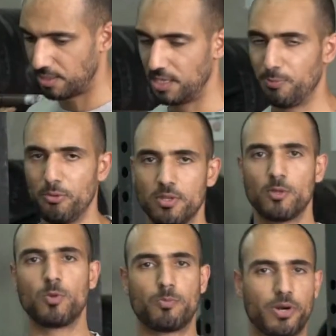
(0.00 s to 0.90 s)
An important
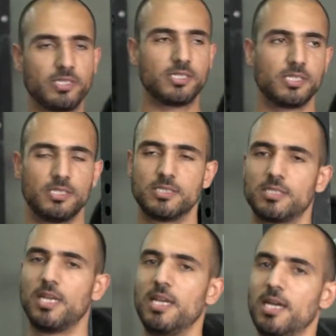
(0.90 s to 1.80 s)
thing with bracing
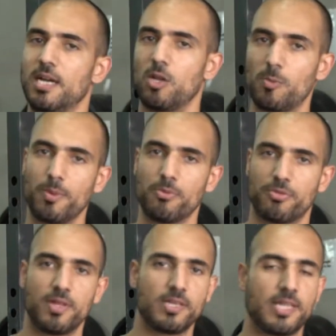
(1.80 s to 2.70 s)
is a lot of people
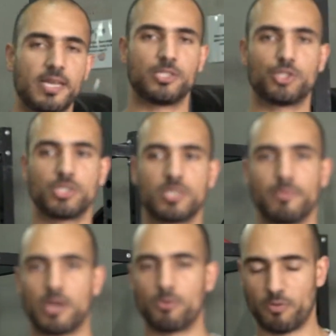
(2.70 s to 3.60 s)
think that it's just a
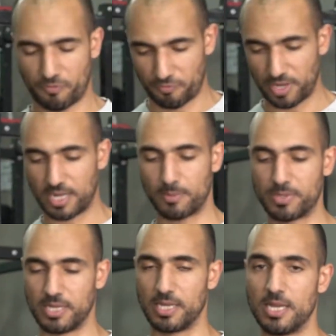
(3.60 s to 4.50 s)
matter of filling up
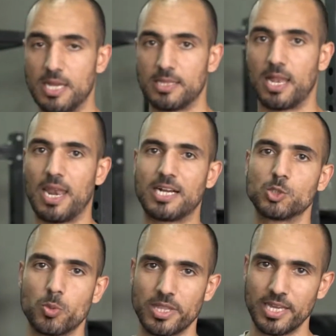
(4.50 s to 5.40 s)
the
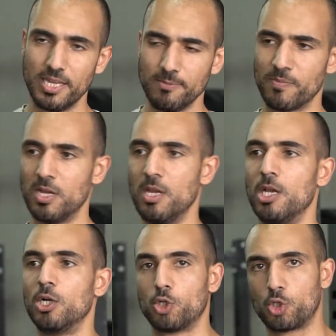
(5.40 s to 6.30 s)
lungs with air.
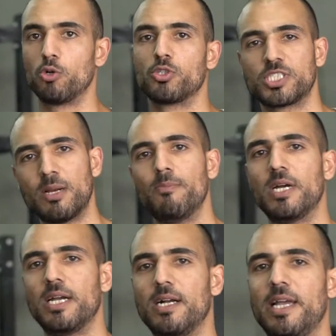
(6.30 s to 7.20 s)
Sure, some
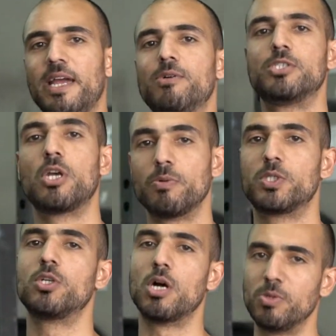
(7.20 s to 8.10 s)
air is going
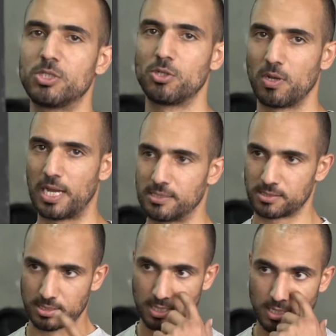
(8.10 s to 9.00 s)
to go into your
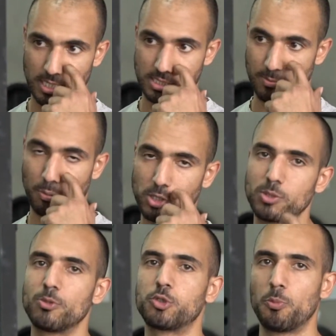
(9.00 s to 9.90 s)
lungs. It's
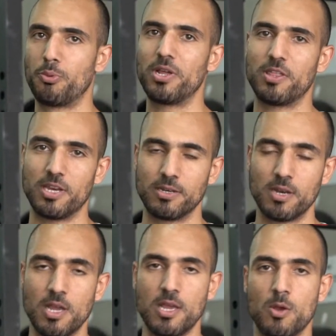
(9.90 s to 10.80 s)
impossible to breathe in
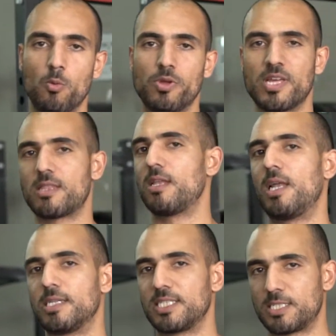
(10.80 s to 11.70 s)
without the
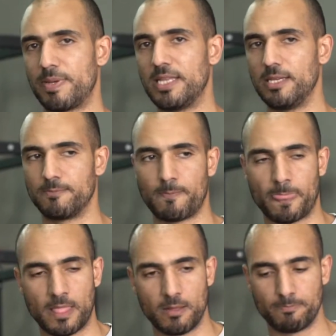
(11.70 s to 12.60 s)
lungs expanding.
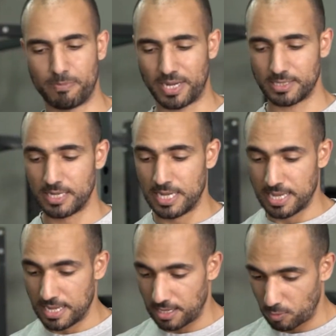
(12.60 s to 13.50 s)
But
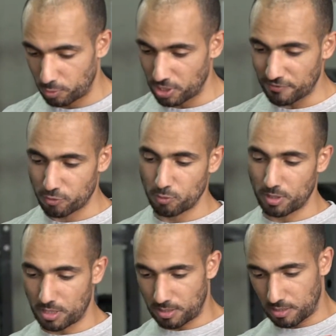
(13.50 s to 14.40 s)
what you have to
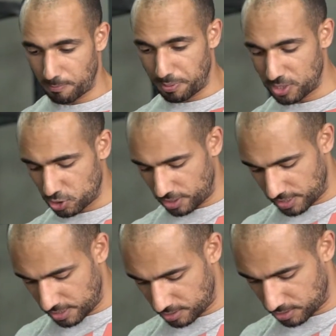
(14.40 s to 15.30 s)
picture
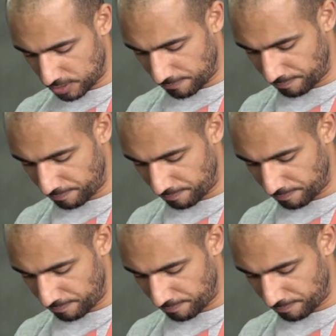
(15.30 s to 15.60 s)
is